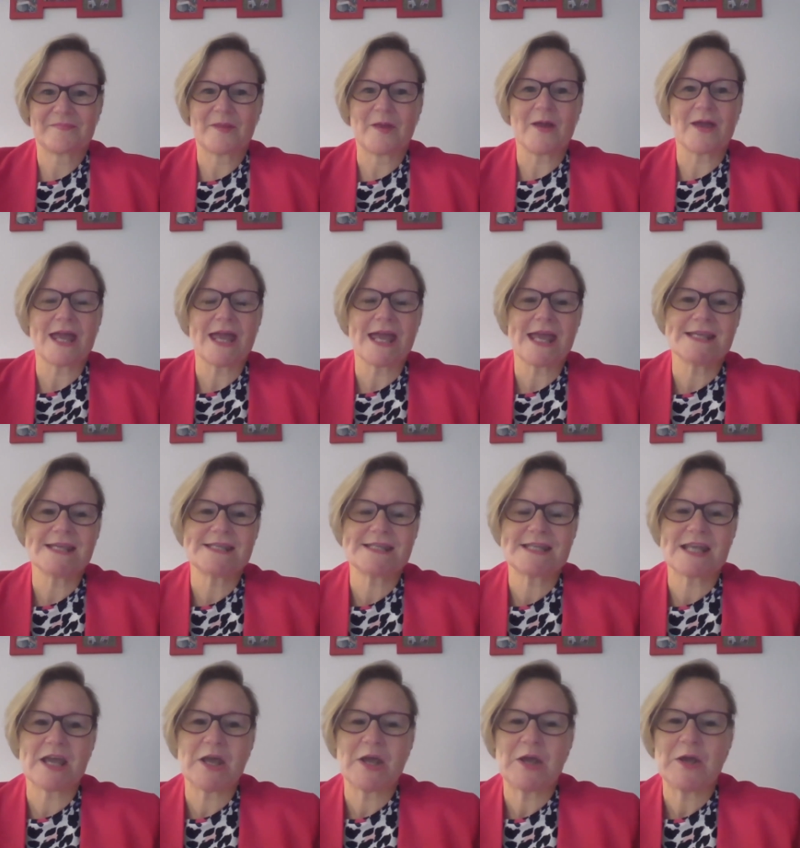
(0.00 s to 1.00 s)
Okay,
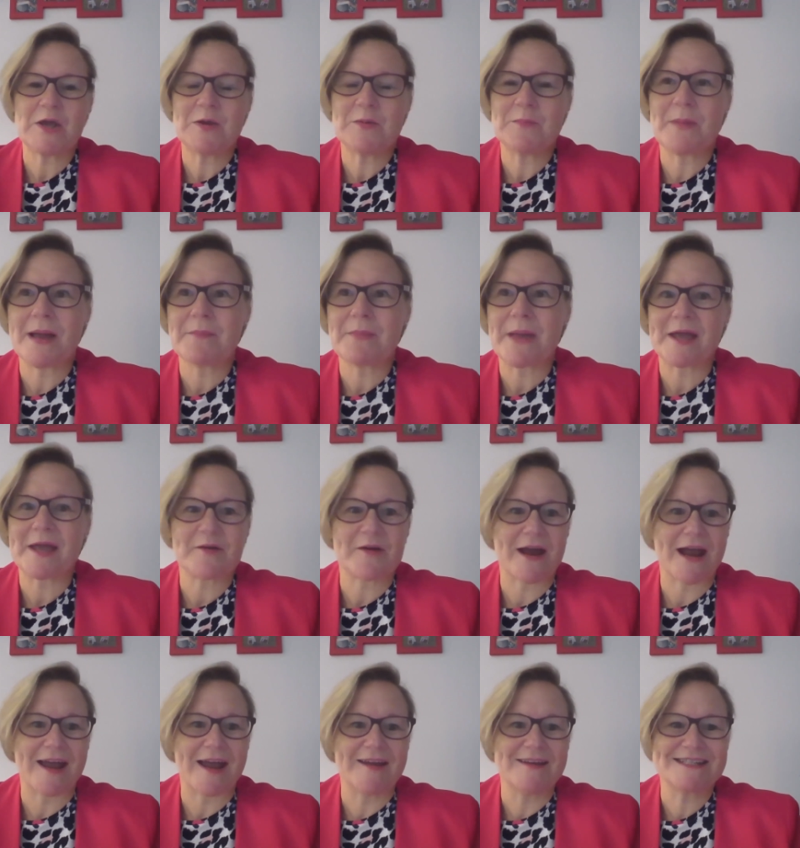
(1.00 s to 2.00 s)
so my
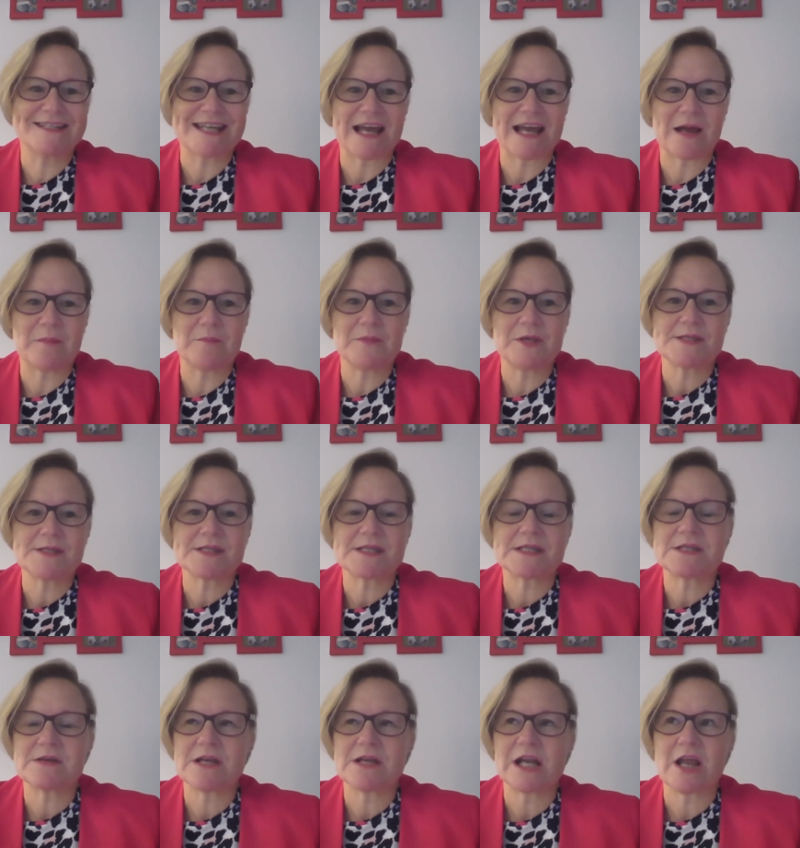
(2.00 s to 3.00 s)
background, I'm used to
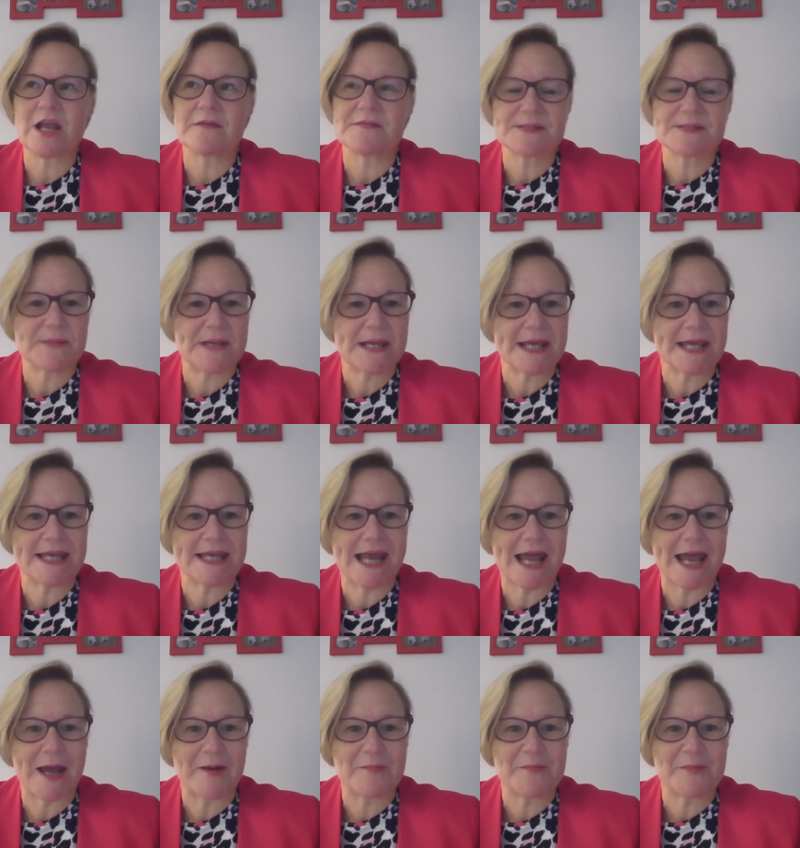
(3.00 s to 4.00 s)
doing a lot of speaking
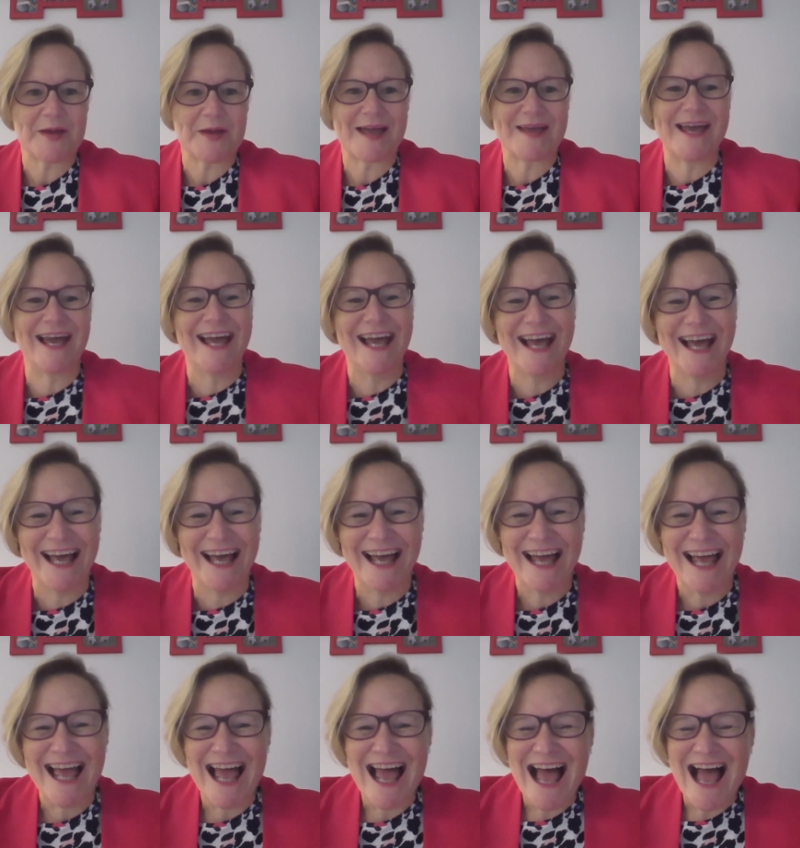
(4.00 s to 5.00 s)
out, but
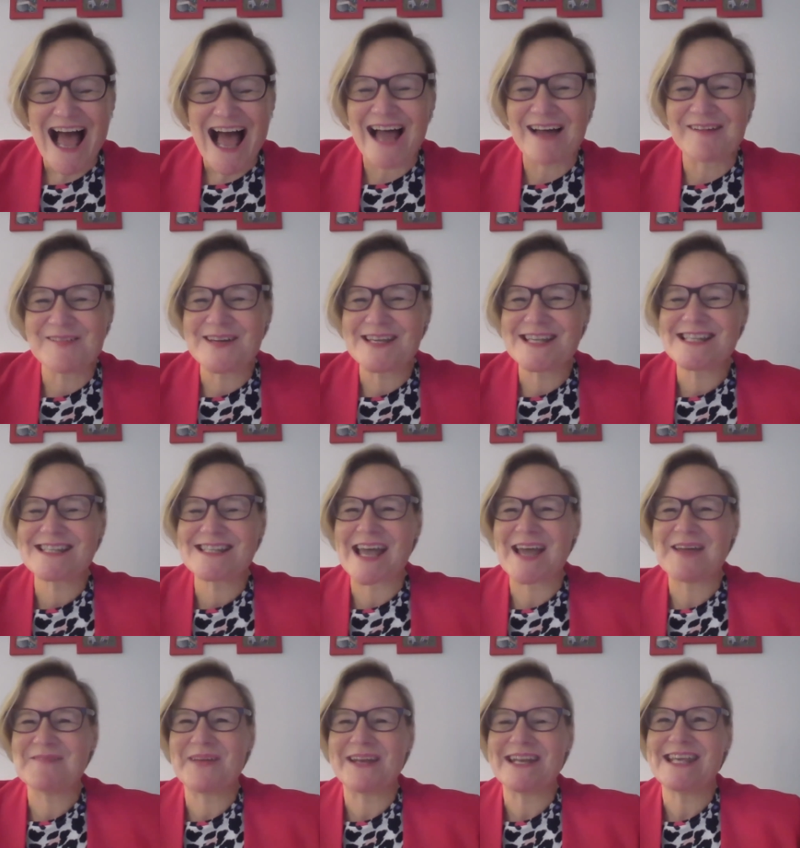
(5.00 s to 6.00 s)
I was,
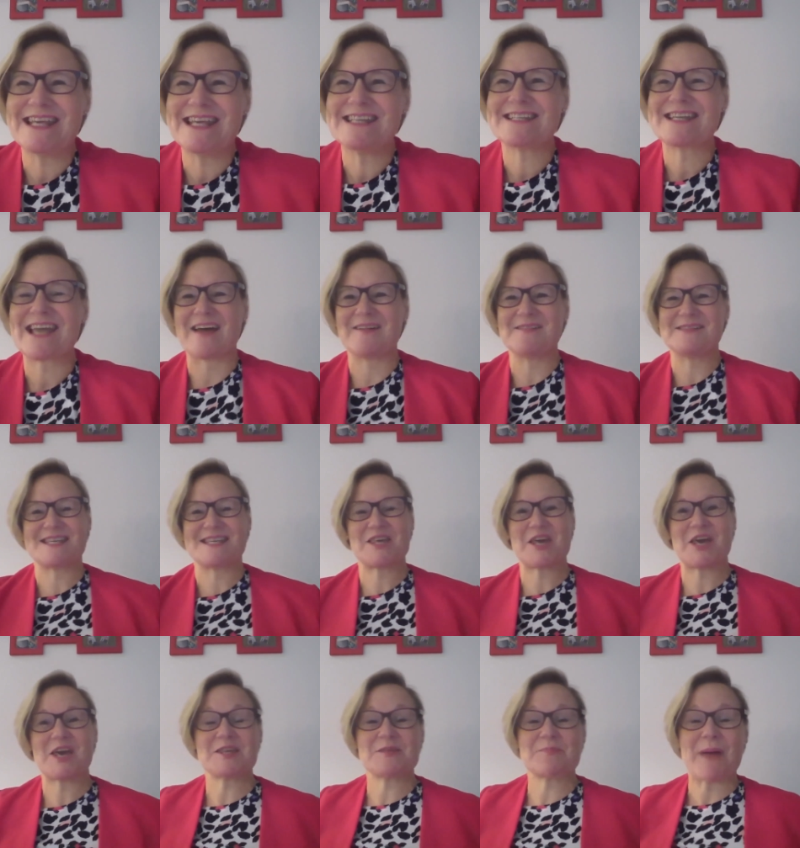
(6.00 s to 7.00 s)
many years ago, I was a
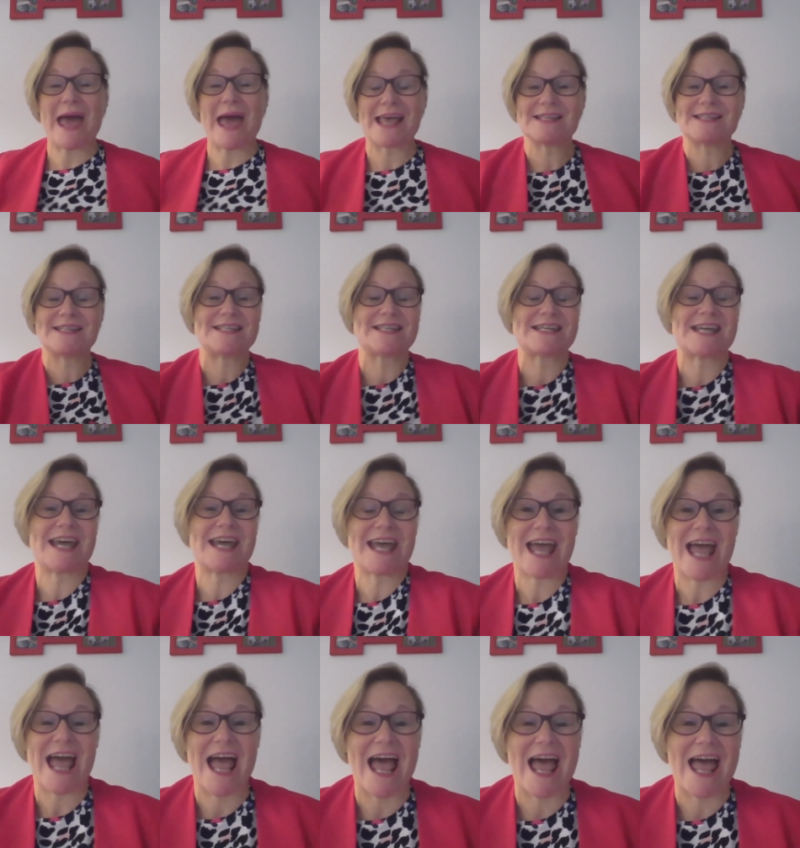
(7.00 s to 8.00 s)
church pastor,
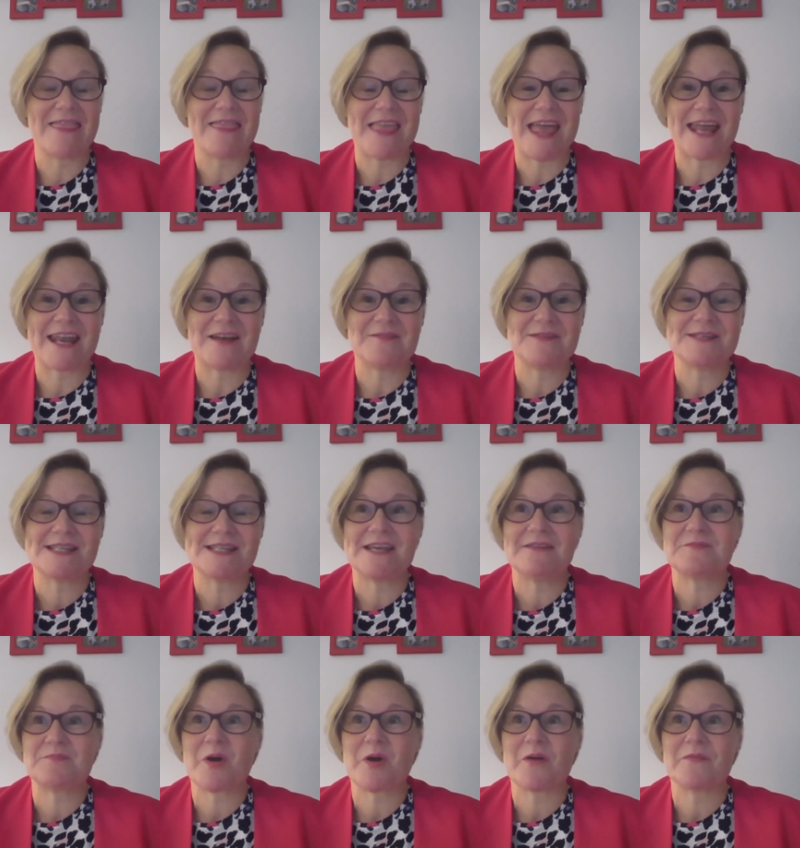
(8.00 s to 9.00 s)
and then I
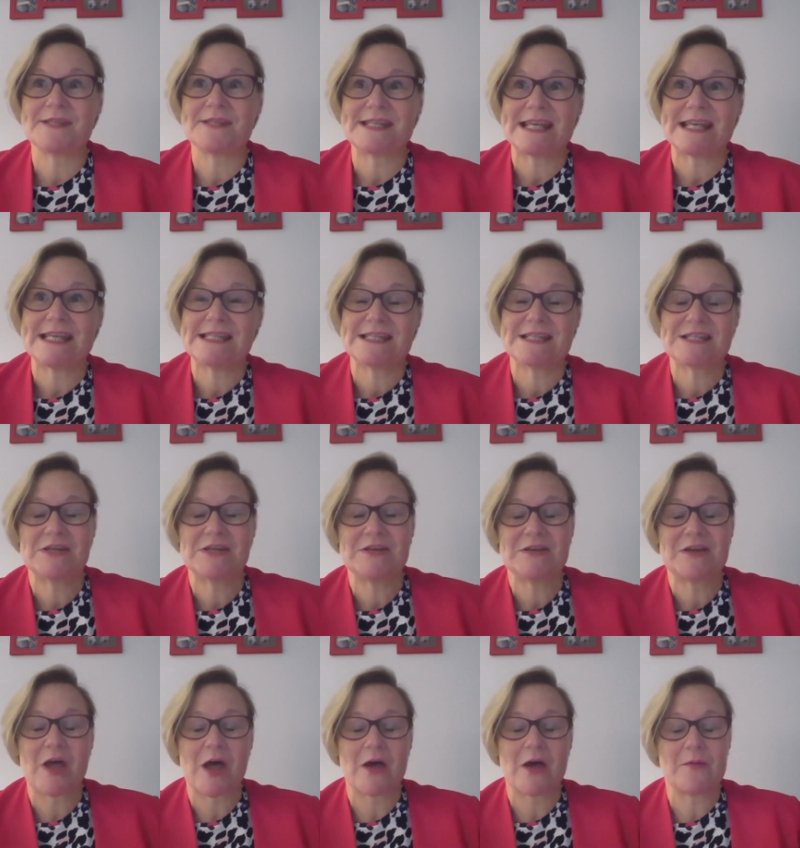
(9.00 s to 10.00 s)
received prophecies to
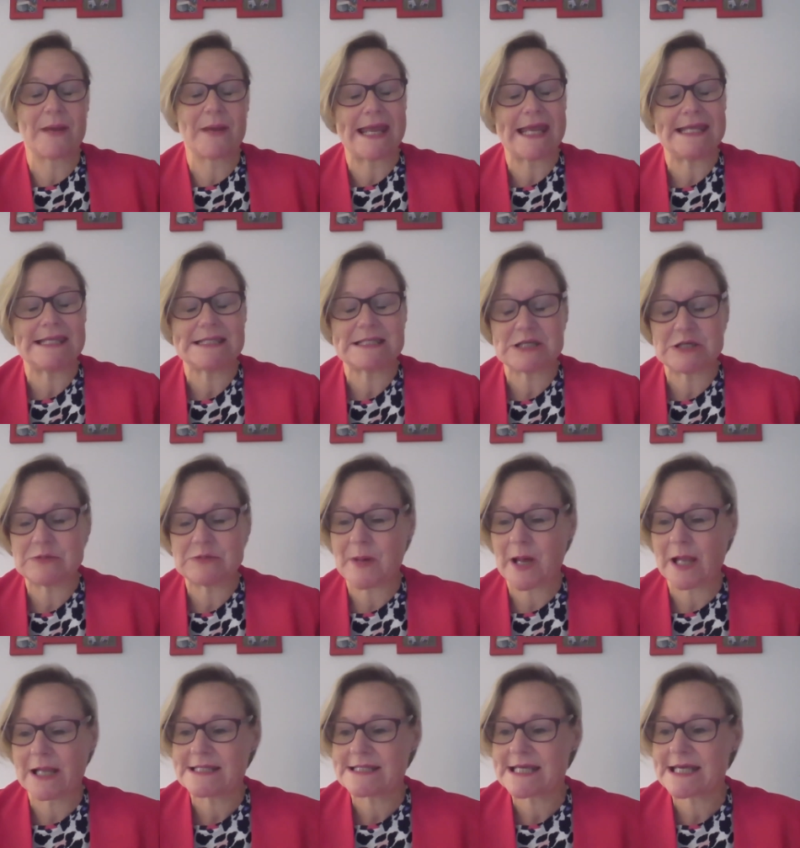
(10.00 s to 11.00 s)
go into
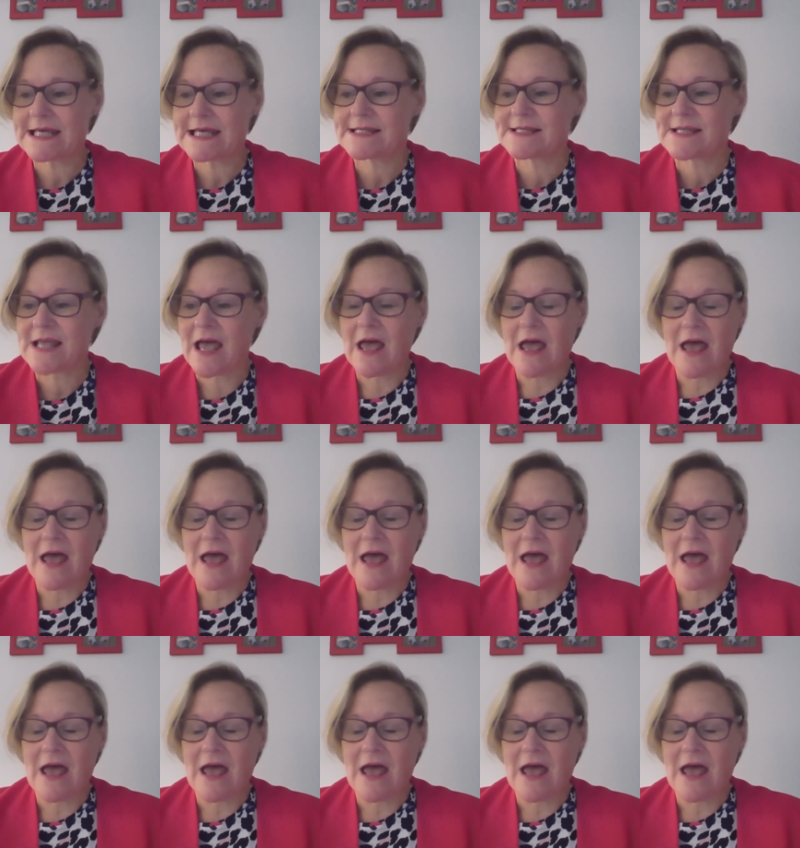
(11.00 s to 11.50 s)
politics.